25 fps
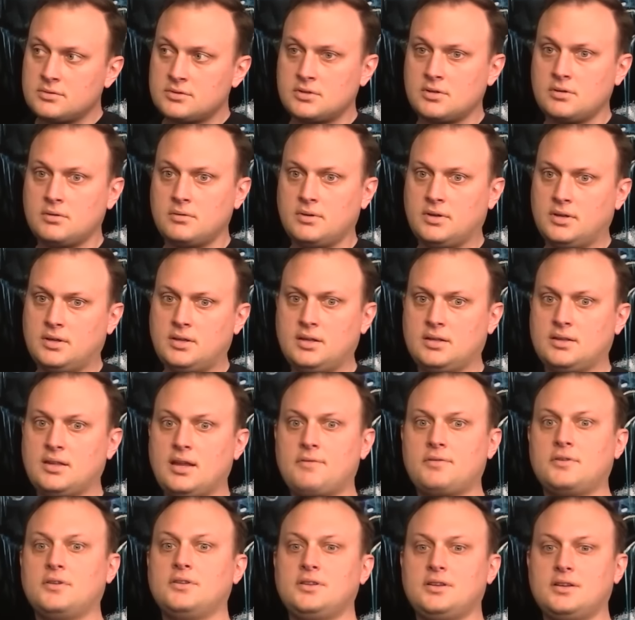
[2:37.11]
So it
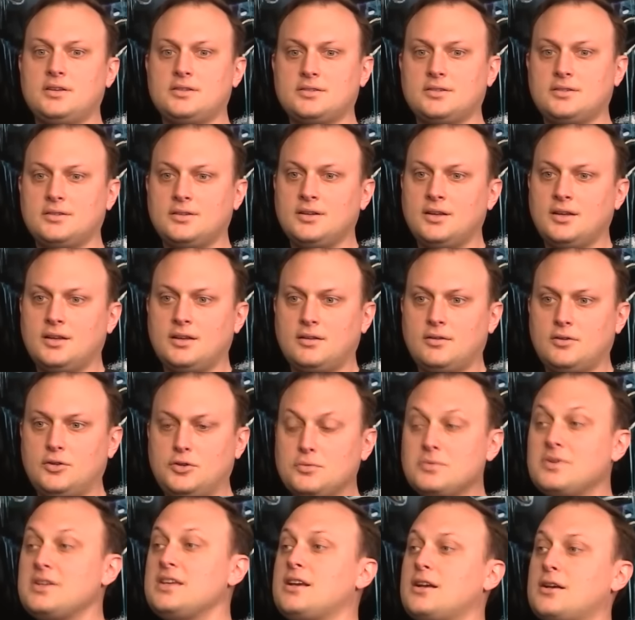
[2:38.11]
definitely is a
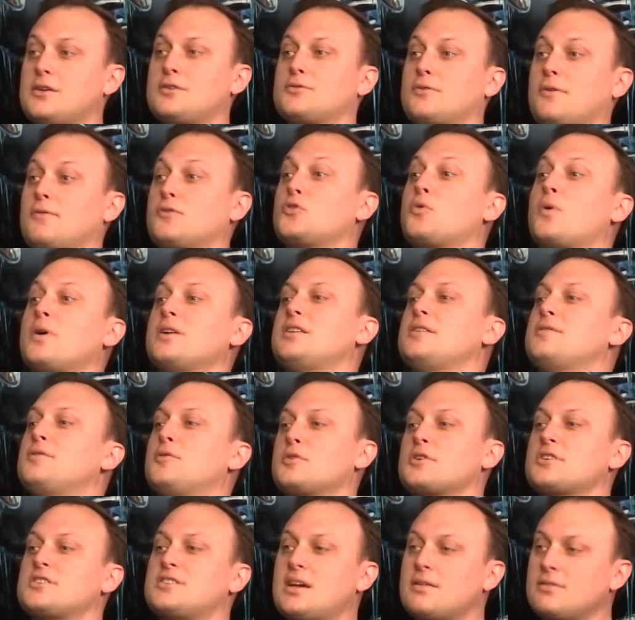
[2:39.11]
unique sort of
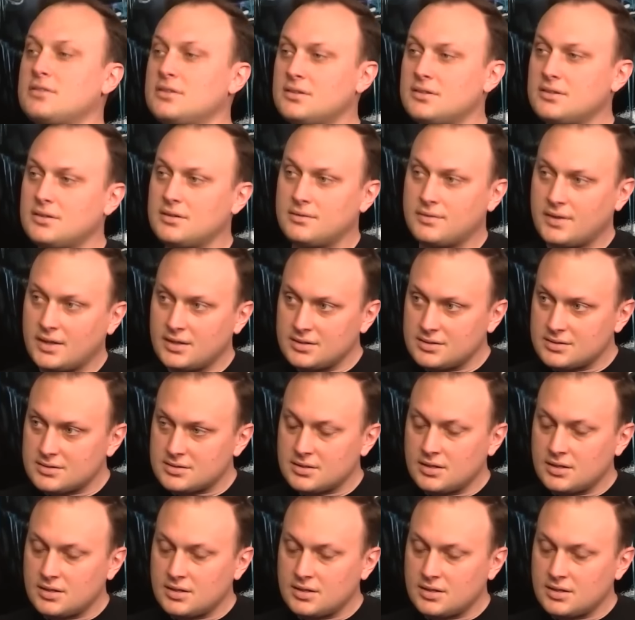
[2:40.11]
24/7 event.